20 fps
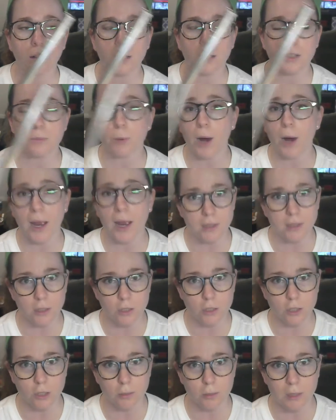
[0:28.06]
brass
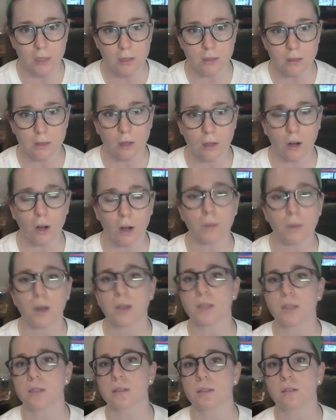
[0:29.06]
instruments. The
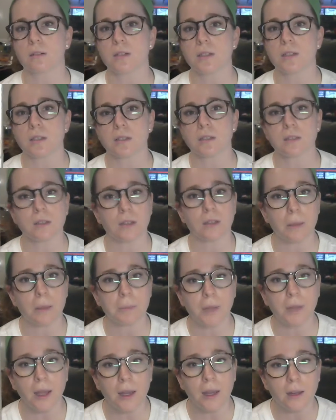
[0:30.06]
harmonic series is still at
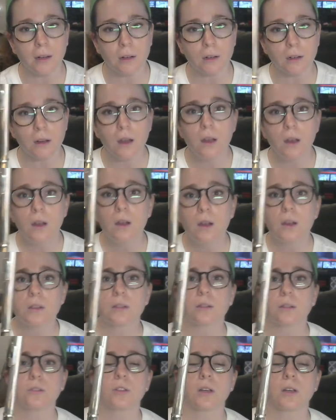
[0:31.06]
play here.
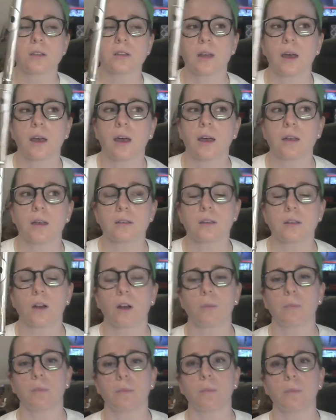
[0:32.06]
So just as
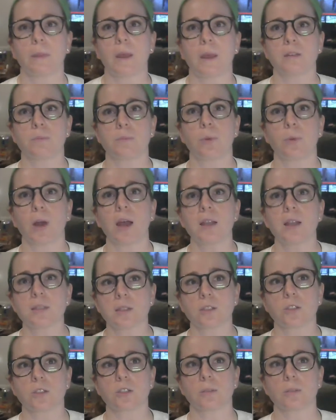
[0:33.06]
brass
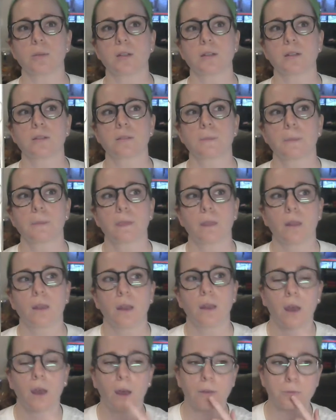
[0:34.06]
instruments
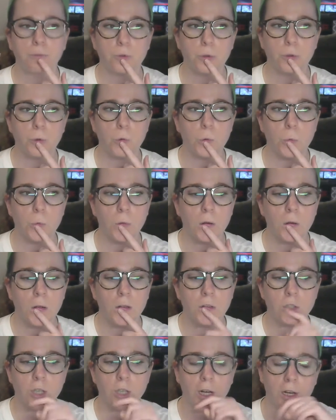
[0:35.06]
have to
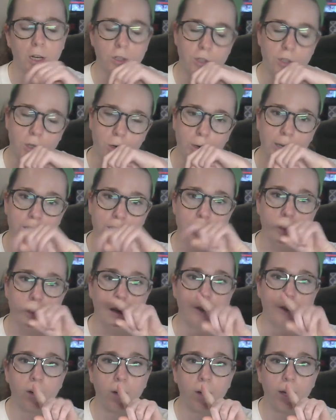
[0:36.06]
change the direction
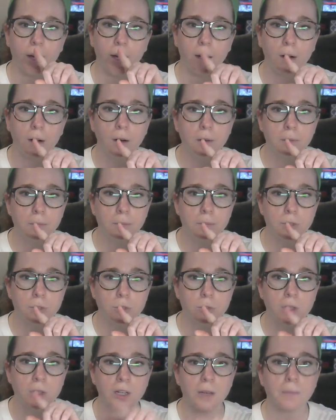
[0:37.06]
of their air
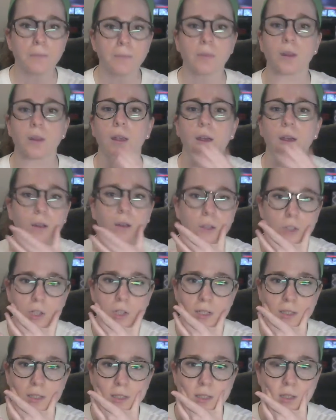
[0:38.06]
stream and
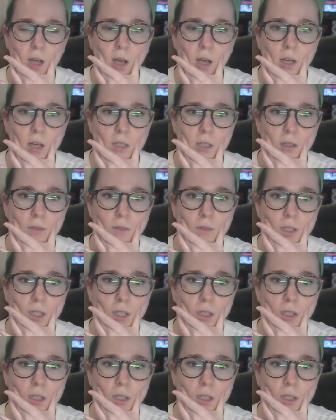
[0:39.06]
adjust the size of the